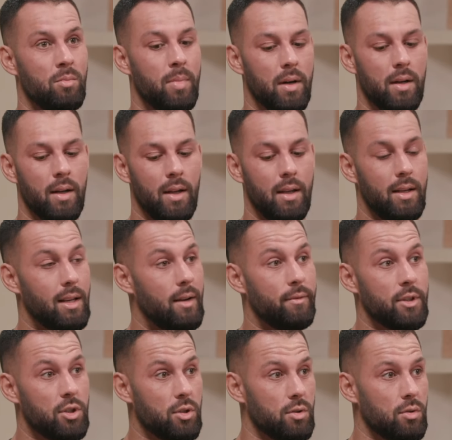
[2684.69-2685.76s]
but
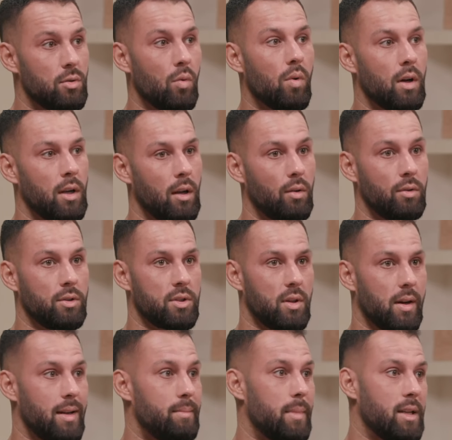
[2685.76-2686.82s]
leverage Google
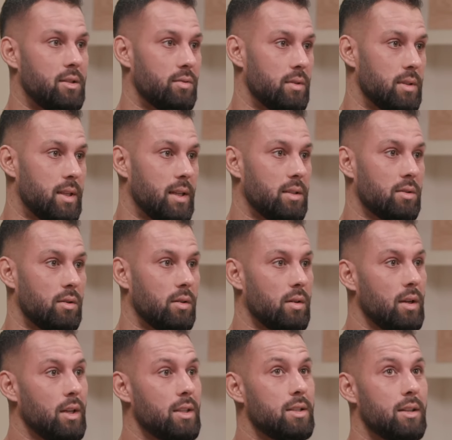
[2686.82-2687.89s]
alongside Meta and TikTok
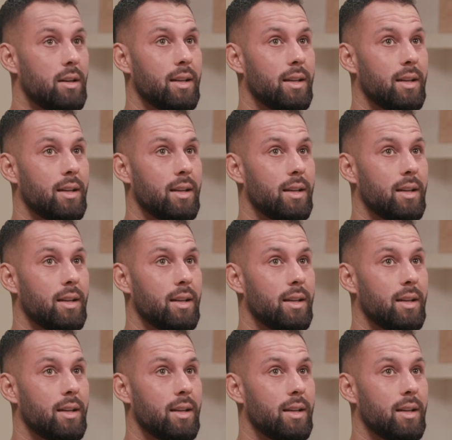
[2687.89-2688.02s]
to,